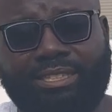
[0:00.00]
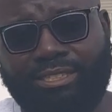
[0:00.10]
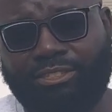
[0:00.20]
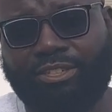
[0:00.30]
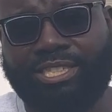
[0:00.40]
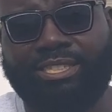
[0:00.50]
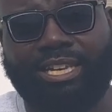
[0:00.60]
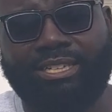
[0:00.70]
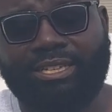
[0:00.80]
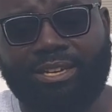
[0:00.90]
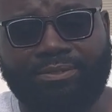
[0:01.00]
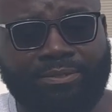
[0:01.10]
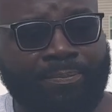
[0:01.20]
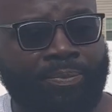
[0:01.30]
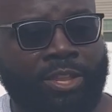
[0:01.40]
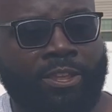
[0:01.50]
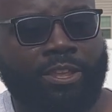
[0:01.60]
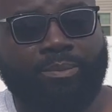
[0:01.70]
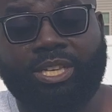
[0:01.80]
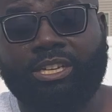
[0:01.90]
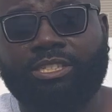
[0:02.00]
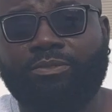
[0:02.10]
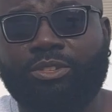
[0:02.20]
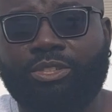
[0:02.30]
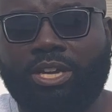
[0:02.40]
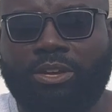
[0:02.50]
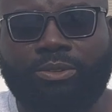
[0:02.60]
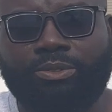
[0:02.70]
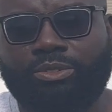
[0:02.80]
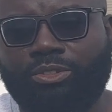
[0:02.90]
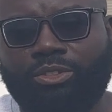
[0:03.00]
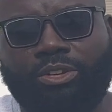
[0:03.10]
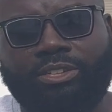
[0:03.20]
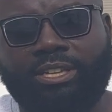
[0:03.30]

stress that enough because if you don't, you're gonna